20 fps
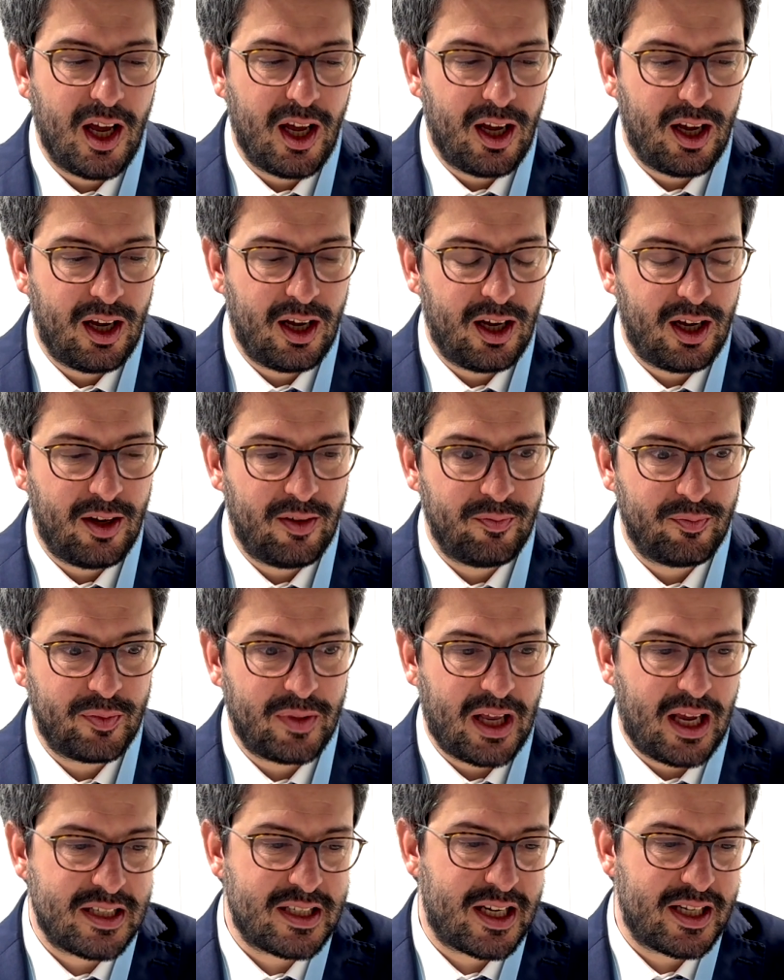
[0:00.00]
Uh,
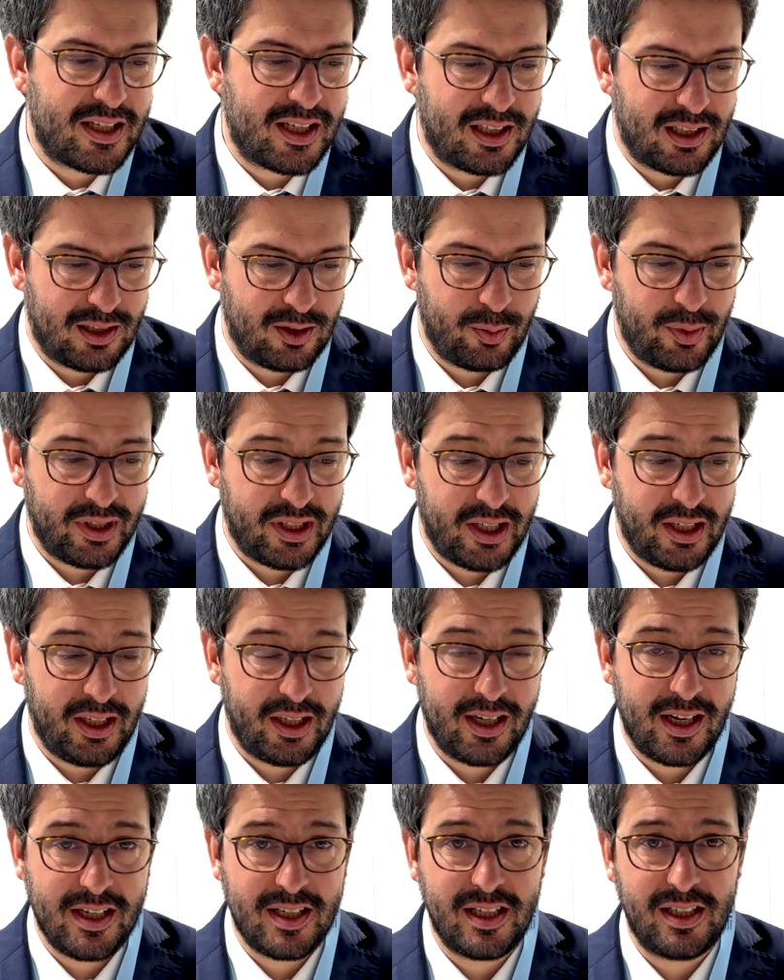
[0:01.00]
as I said at the
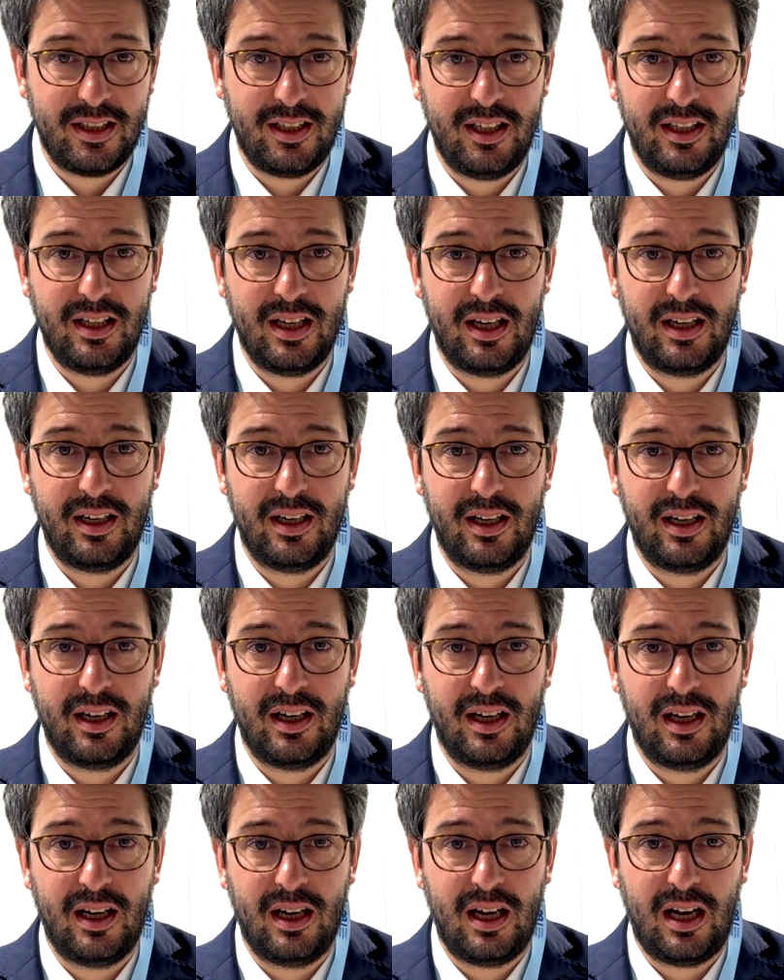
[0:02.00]
beginning, is indeed an
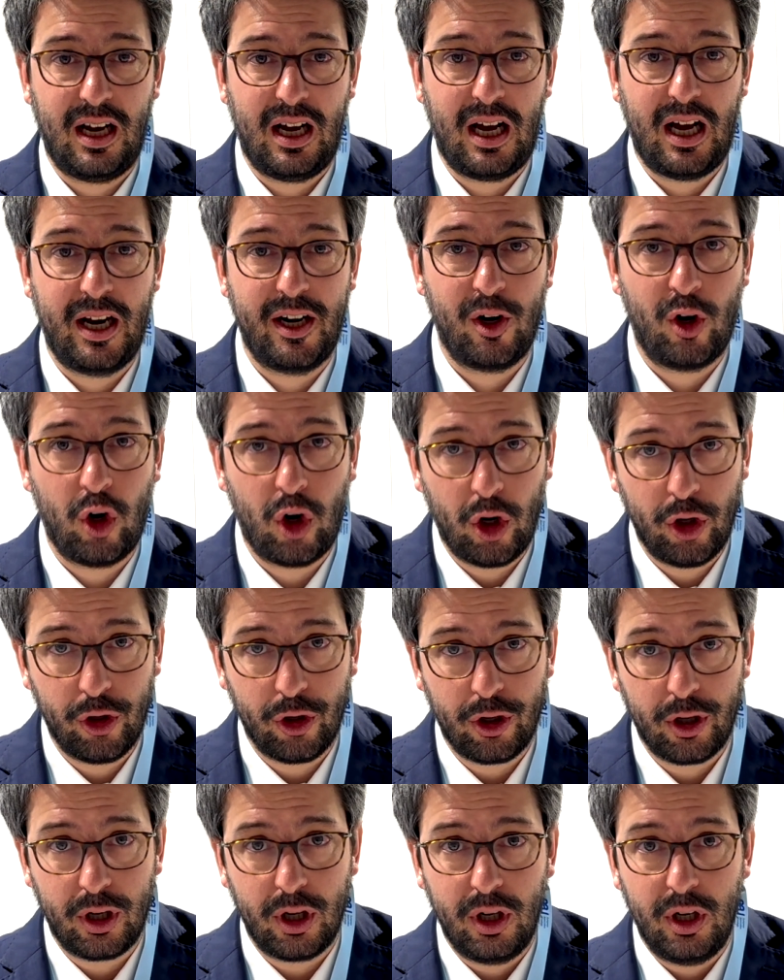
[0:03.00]
uh, an
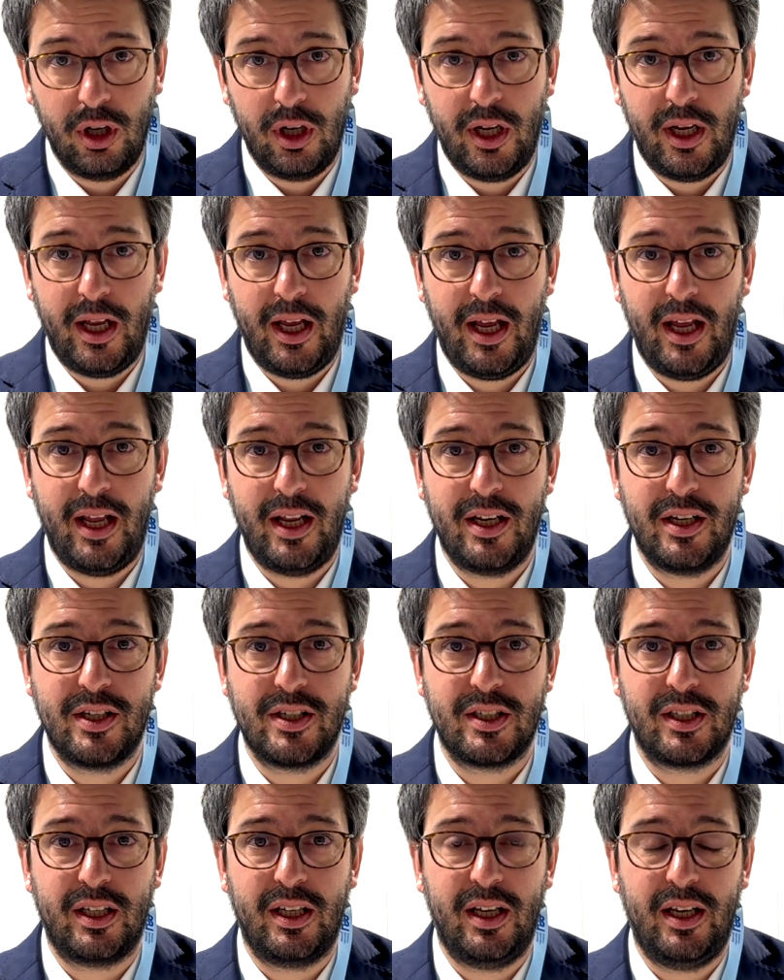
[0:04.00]
honor, and
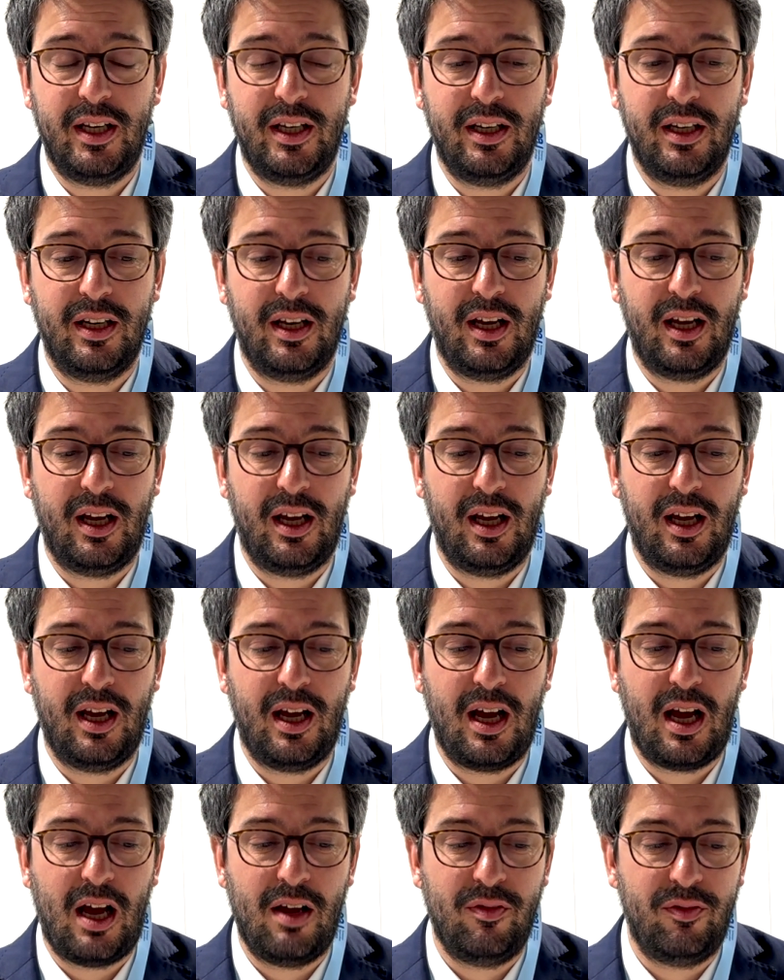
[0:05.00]
and
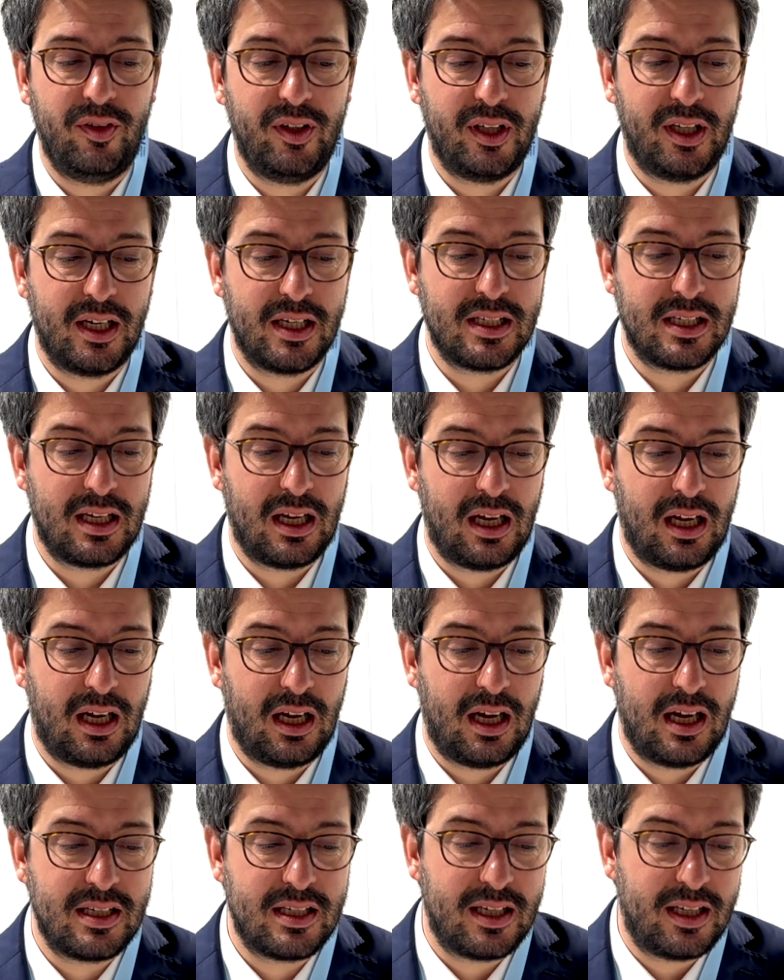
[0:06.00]
uh, I think as a
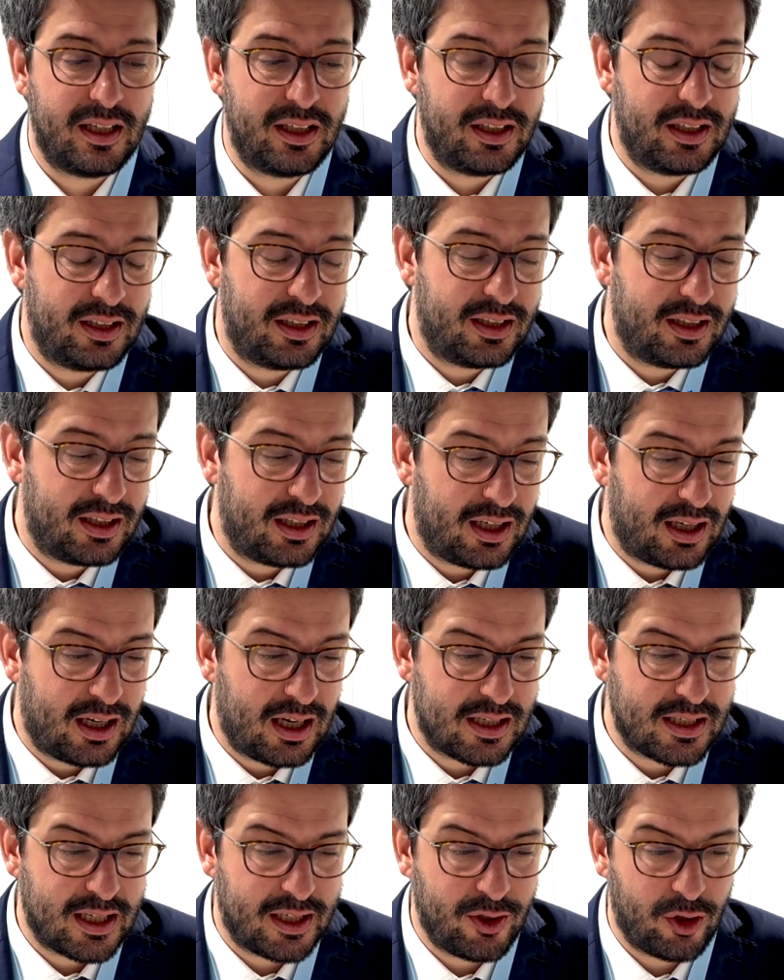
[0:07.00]
as a
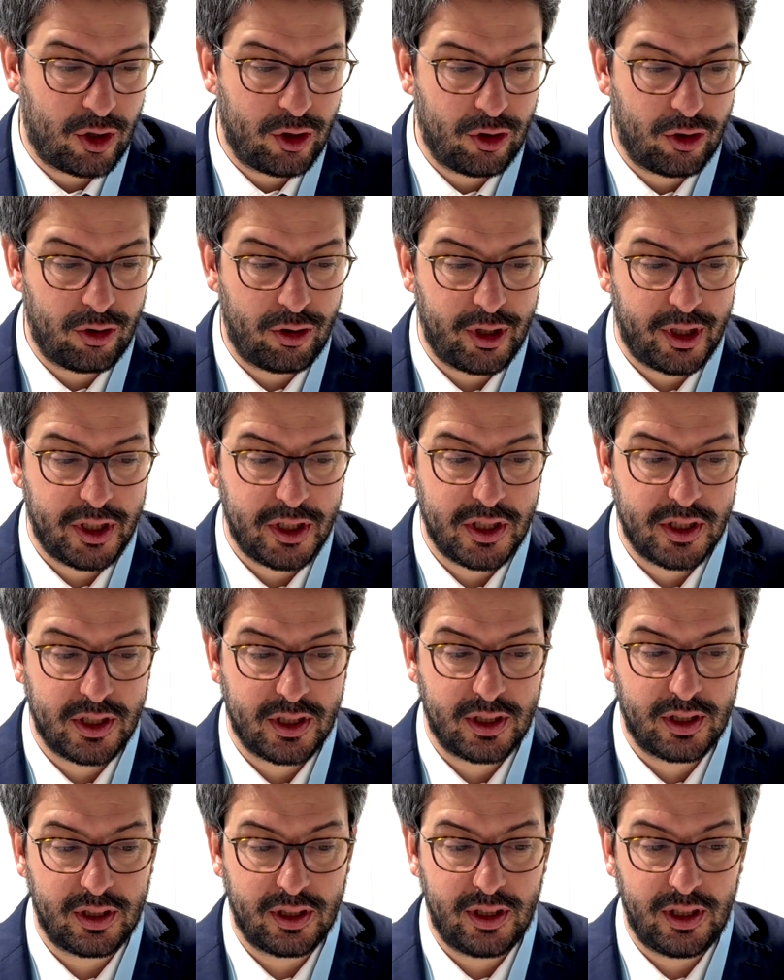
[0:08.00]
as an honor, it
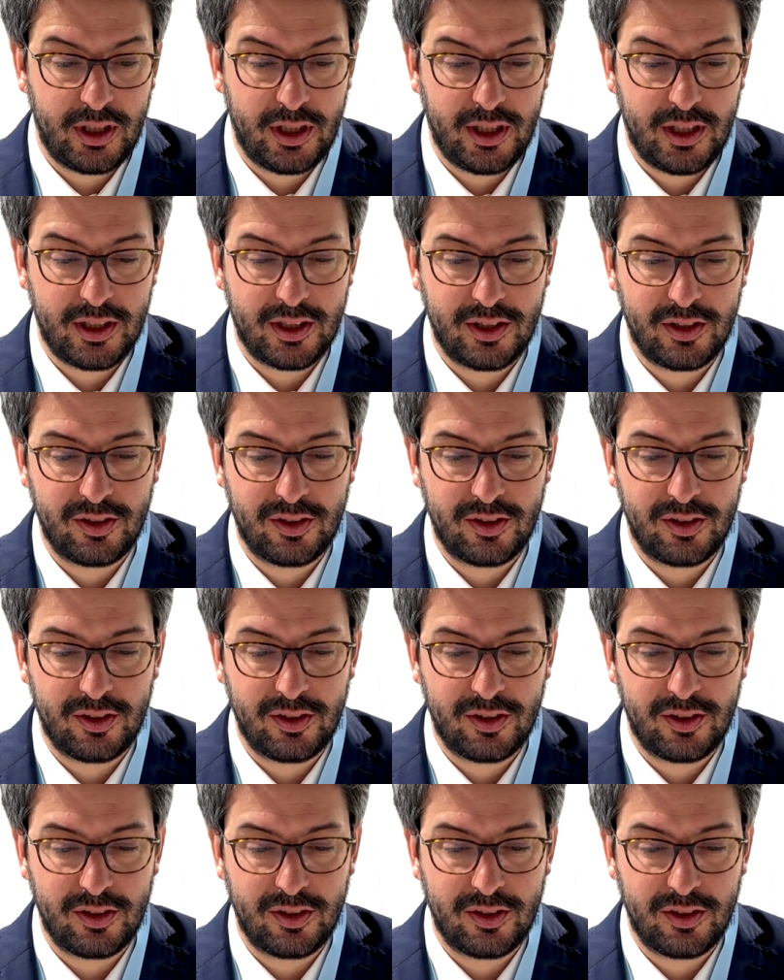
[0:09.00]
it